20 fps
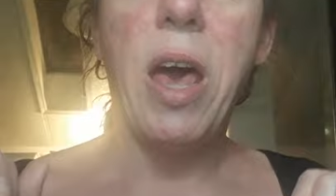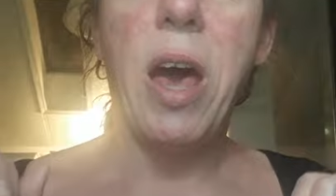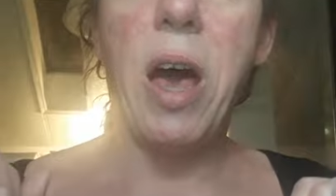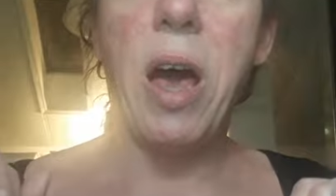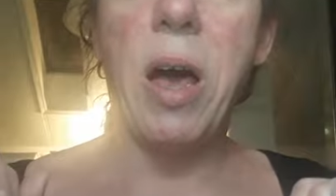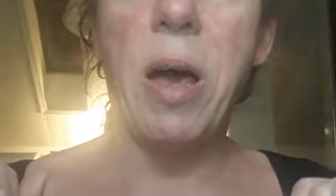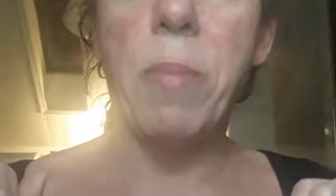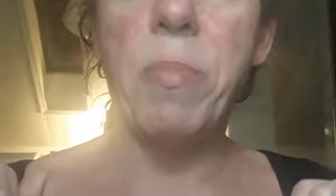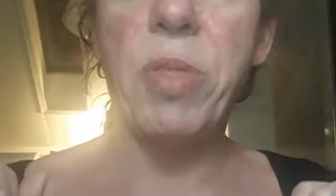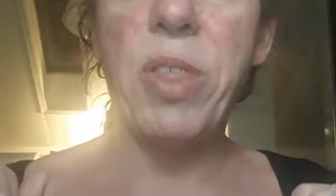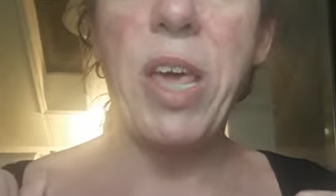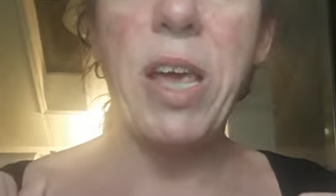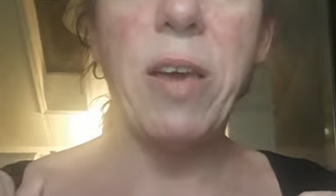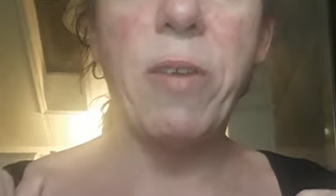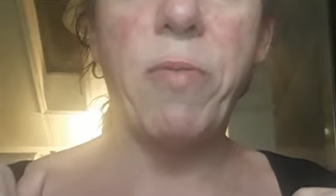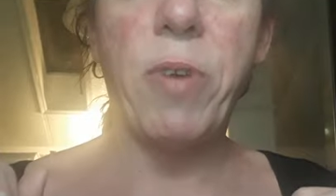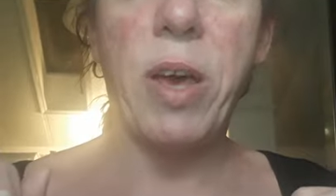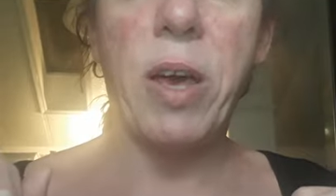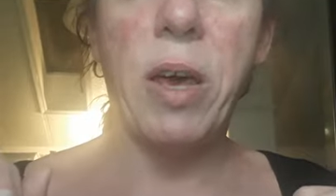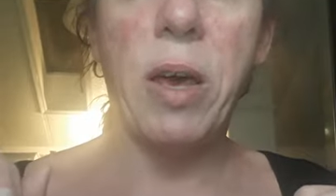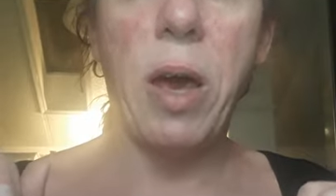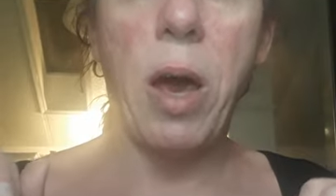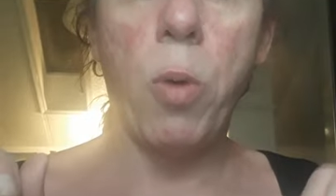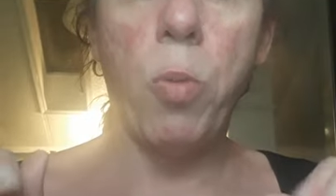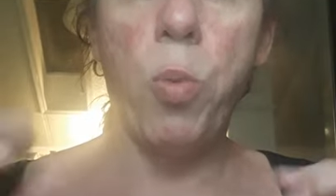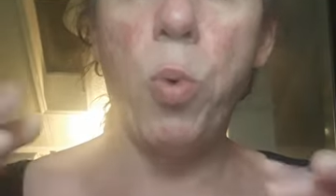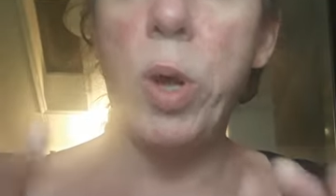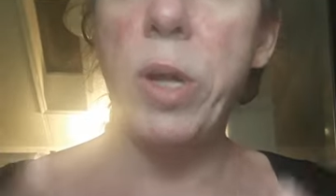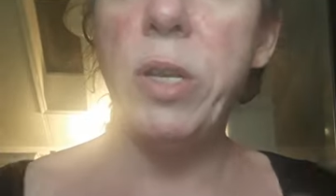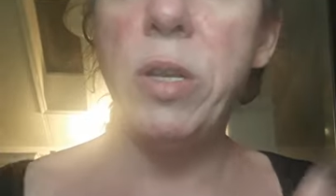Think of a
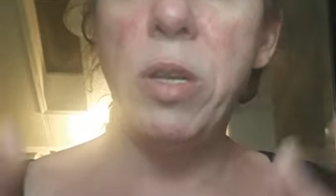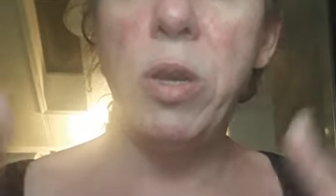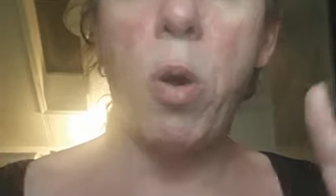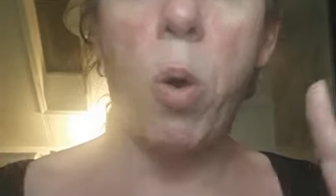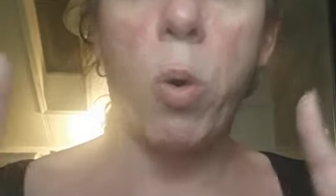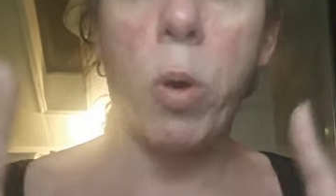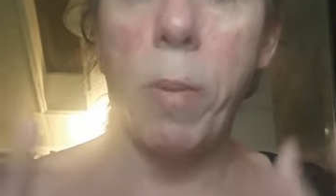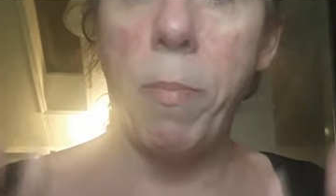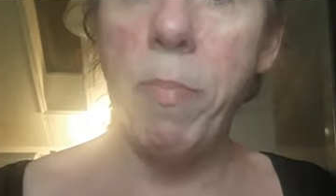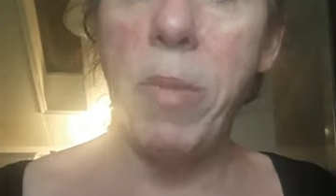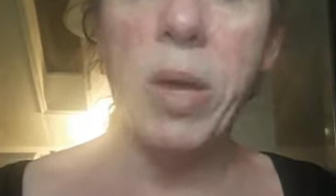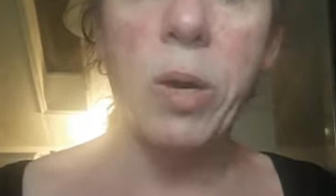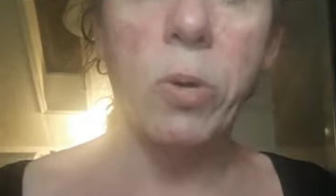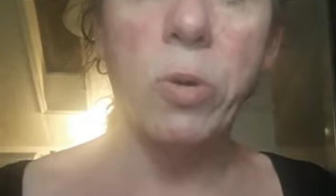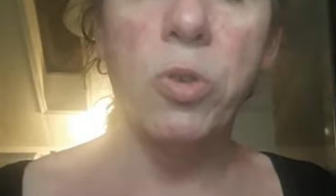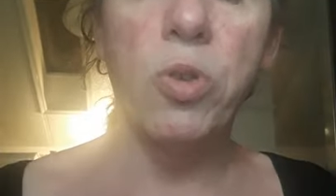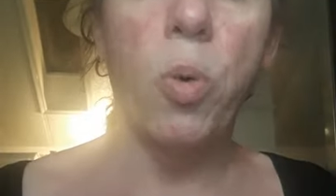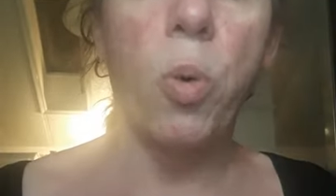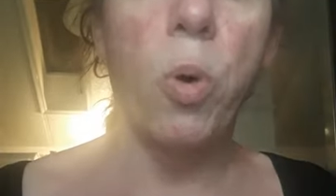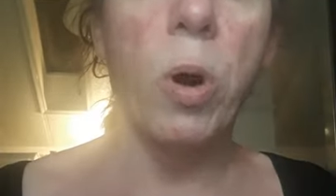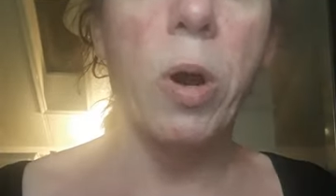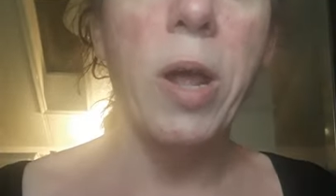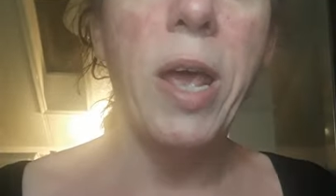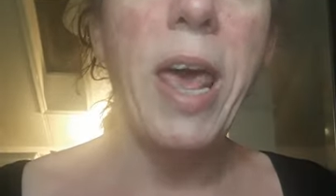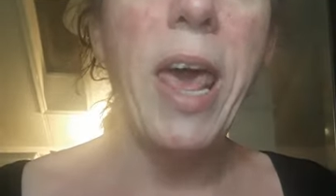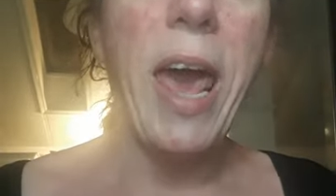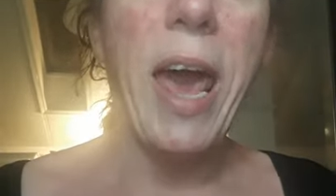wooden or a metal door.